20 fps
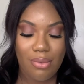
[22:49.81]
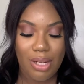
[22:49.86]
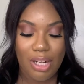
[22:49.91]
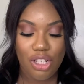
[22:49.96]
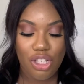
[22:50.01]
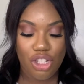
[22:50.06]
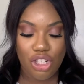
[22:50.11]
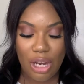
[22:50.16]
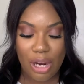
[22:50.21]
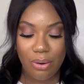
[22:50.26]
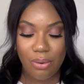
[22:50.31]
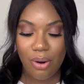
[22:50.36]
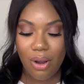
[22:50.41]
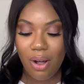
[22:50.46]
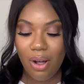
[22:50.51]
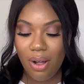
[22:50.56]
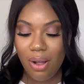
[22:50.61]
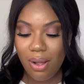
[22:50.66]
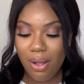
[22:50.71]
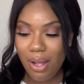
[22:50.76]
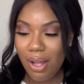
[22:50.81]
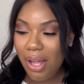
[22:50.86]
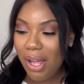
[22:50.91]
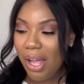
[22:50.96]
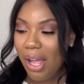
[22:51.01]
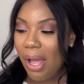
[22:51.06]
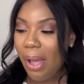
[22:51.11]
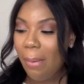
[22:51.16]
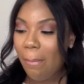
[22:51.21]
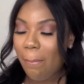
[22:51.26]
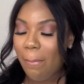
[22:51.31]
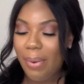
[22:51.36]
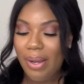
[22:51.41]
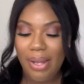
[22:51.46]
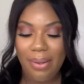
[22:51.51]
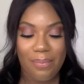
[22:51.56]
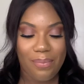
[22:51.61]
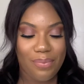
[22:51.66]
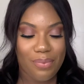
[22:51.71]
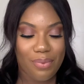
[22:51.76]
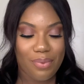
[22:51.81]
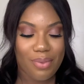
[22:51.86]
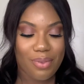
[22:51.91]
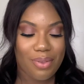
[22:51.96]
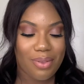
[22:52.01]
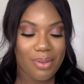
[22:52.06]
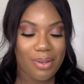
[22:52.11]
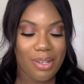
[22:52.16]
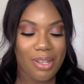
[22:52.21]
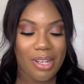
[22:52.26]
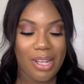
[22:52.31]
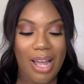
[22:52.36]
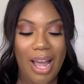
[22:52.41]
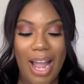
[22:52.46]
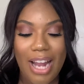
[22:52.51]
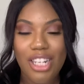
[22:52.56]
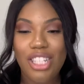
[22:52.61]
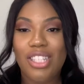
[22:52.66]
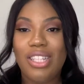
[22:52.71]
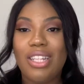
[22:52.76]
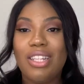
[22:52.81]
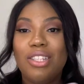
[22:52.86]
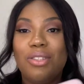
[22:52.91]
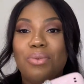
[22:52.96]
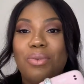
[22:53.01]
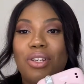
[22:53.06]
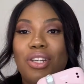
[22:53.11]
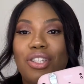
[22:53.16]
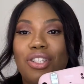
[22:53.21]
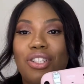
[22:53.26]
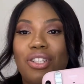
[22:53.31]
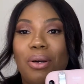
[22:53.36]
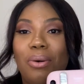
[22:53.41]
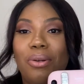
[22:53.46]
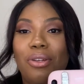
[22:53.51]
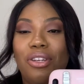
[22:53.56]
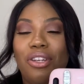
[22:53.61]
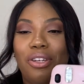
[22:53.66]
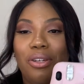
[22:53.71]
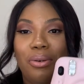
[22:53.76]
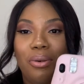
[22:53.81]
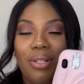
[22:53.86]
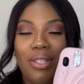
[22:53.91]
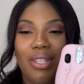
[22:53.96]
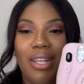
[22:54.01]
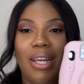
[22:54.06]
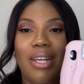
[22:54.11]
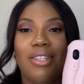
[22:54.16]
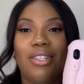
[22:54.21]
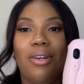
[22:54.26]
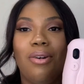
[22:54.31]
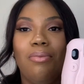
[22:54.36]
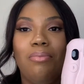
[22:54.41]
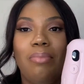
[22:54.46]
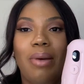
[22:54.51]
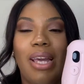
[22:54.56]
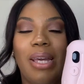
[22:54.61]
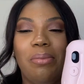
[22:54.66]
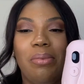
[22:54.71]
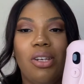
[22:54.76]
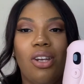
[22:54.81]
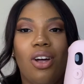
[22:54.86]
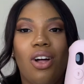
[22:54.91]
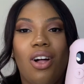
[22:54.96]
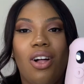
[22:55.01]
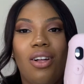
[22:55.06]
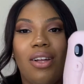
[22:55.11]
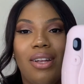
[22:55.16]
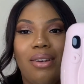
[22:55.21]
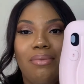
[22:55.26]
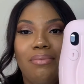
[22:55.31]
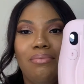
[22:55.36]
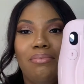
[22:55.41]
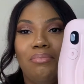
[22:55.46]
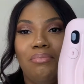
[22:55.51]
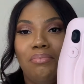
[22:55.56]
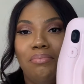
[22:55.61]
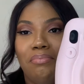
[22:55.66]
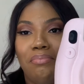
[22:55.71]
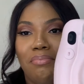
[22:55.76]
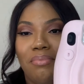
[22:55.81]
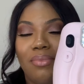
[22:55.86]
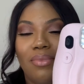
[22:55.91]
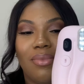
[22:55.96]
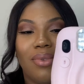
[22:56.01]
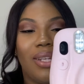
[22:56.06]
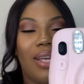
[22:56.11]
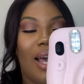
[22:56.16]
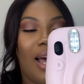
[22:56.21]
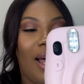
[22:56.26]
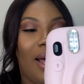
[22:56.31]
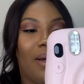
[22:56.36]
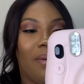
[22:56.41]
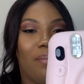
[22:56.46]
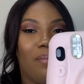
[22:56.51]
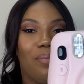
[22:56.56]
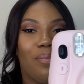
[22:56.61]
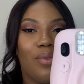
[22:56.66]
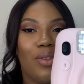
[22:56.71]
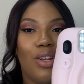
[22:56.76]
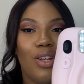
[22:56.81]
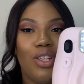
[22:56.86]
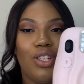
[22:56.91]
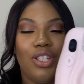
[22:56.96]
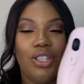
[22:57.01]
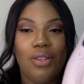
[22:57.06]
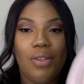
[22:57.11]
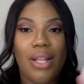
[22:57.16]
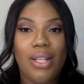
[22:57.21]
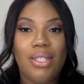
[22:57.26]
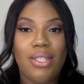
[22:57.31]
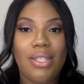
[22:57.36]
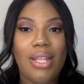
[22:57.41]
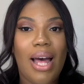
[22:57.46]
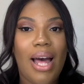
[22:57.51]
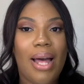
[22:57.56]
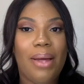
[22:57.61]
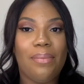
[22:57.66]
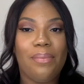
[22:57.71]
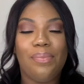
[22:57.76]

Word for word: in general, but I just think this one is so cute. It's like so baby doll and yeah, so that's that